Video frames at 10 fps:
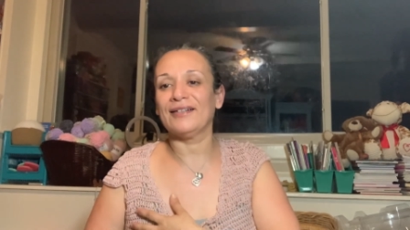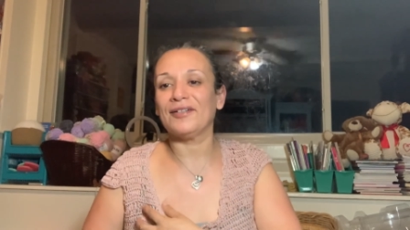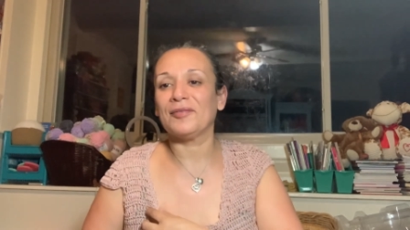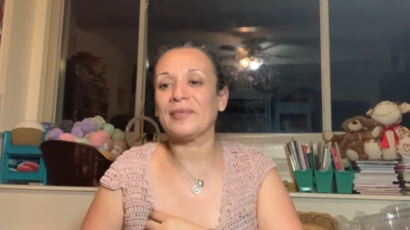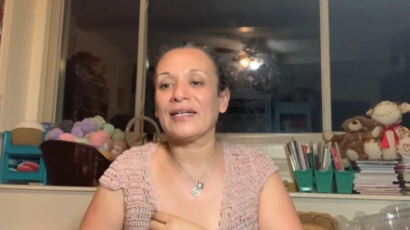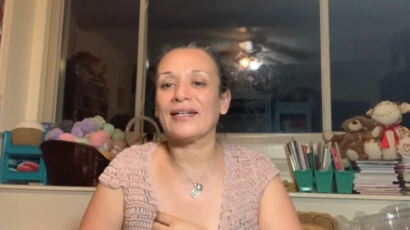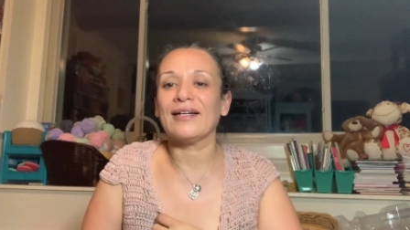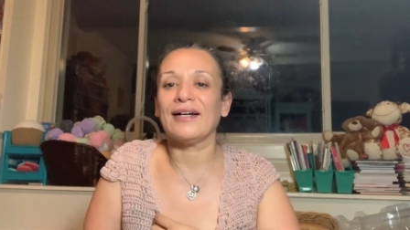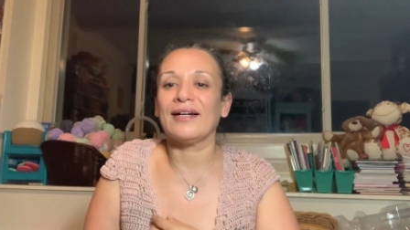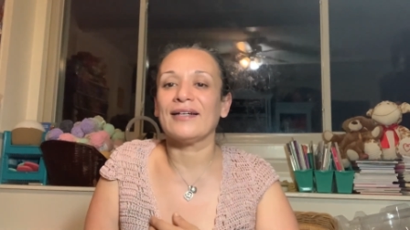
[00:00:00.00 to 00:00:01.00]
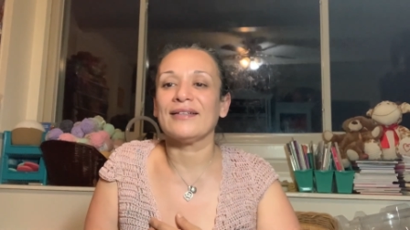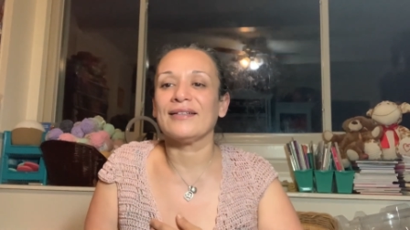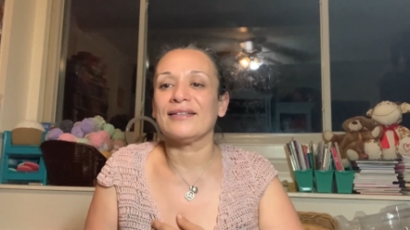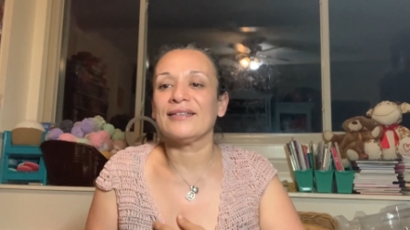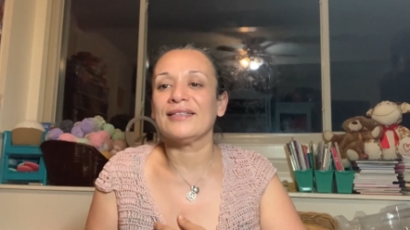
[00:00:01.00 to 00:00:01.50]
oh my
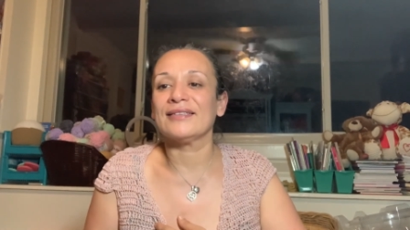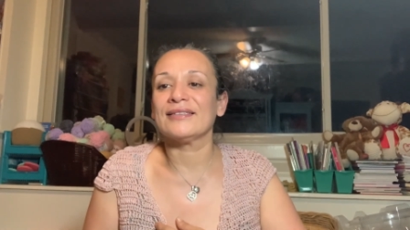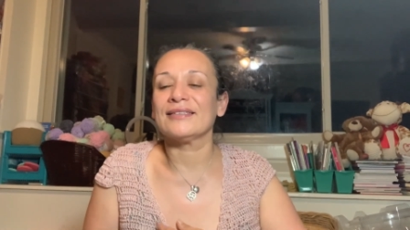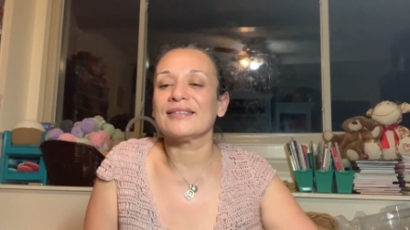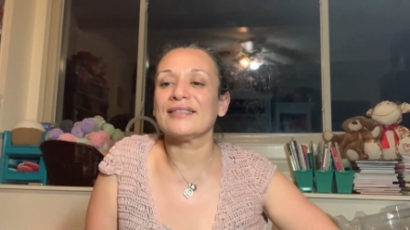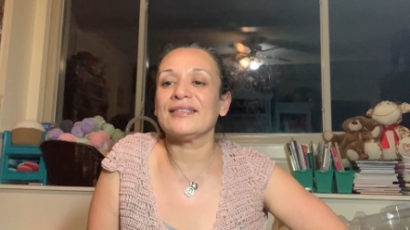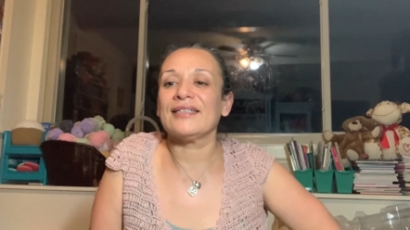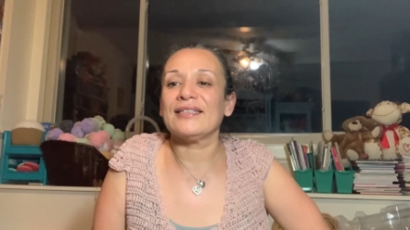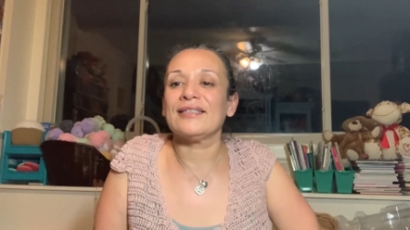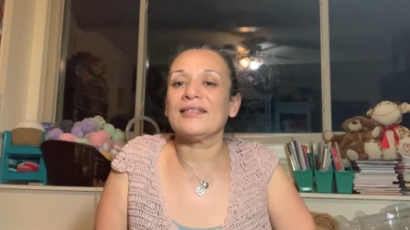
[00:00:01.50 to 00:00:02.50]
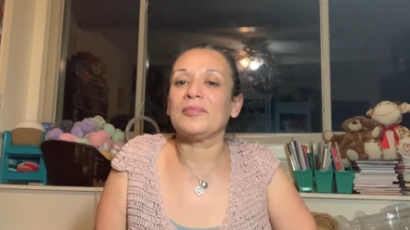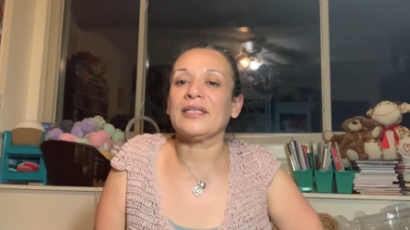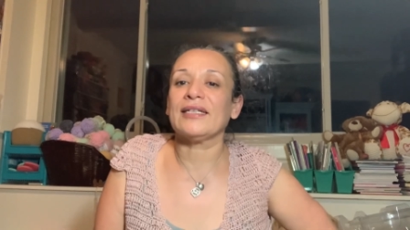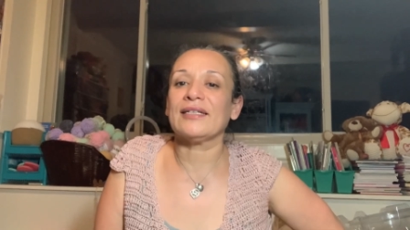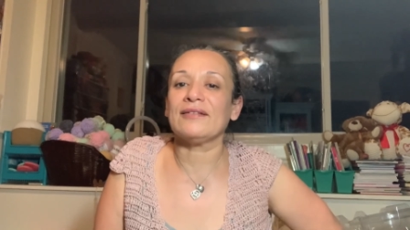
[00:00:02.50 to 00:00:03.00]
God, this is going to end up
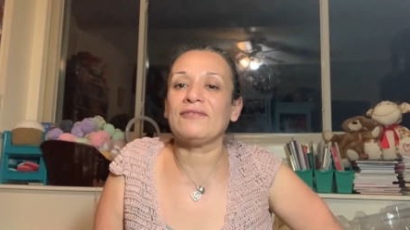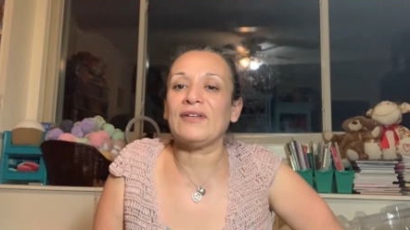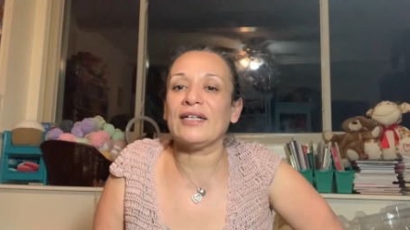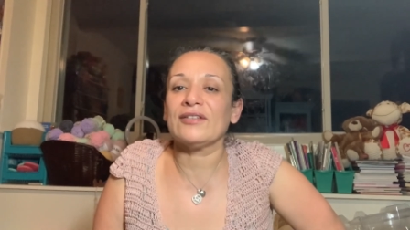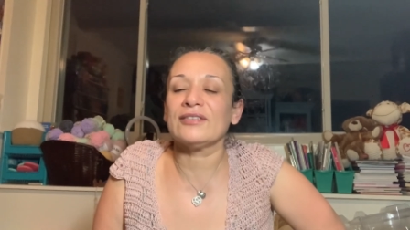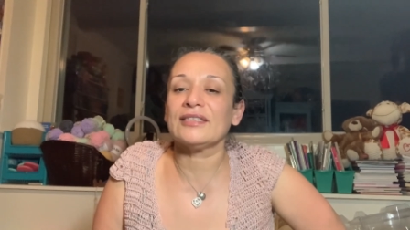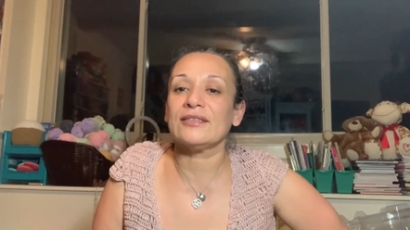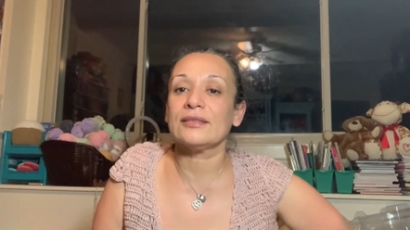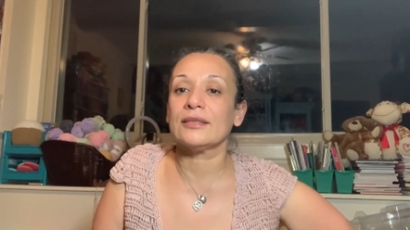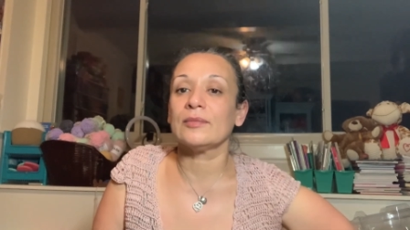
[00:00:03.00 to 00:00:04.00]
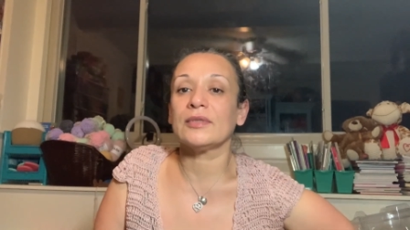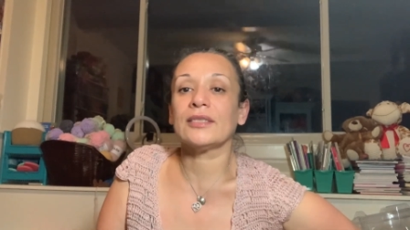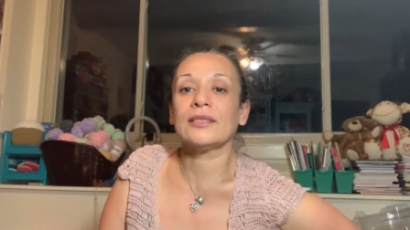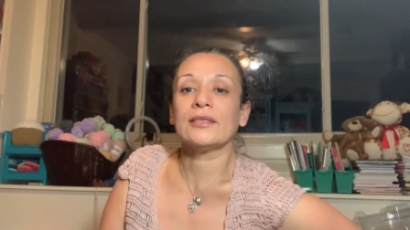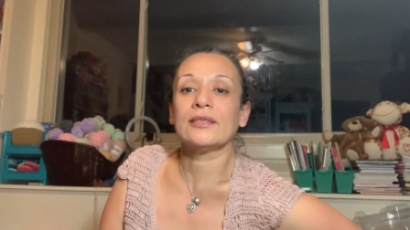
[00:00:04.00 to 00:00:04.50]
like at a fire sale somewhere,